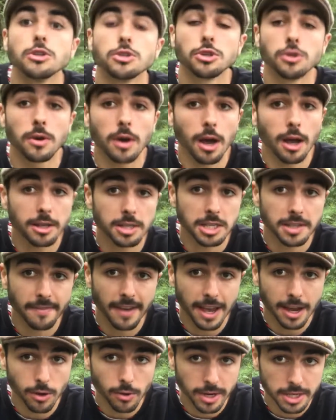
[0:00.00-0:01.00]
to answer
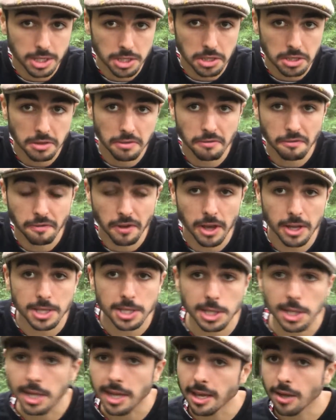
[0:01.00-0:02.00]
that question,
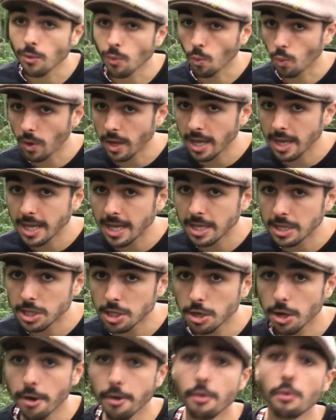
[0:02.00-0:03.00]
firstly, we need to
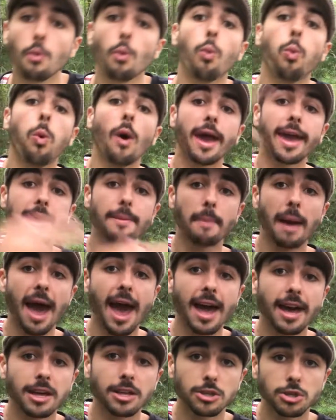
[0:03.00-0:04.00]
go way
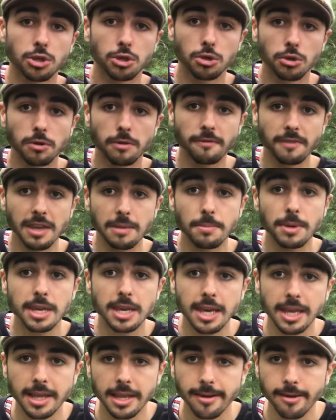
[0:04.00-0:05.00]
back to the
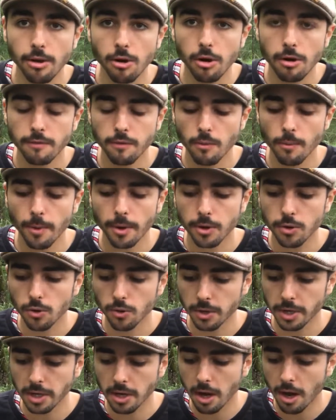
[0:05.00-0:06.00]
beginning of
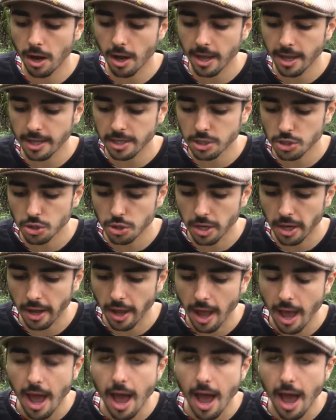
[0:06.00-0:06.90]
recorded art history.